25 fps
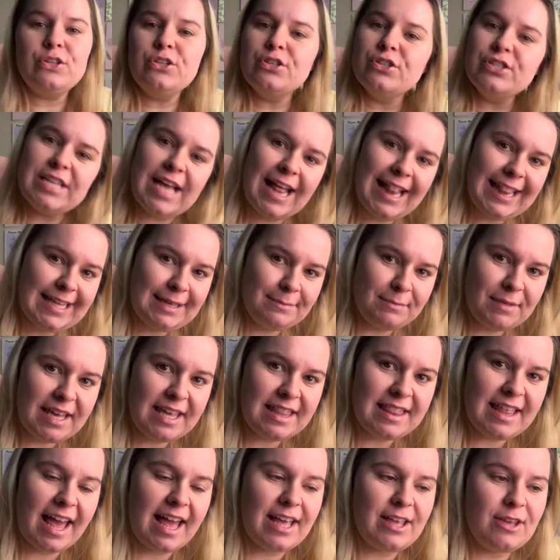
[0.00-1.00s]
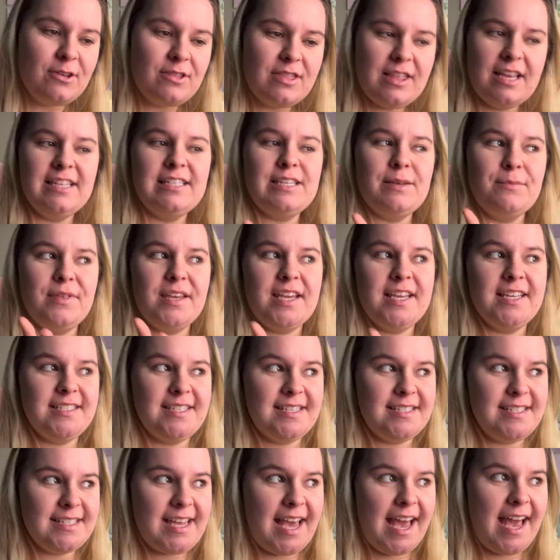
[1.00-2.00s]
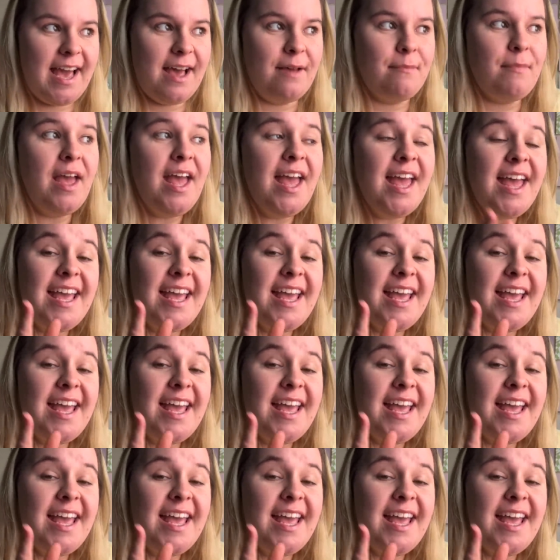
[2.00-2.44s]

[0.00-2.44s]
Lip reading: You're telling me that you think something is a scam,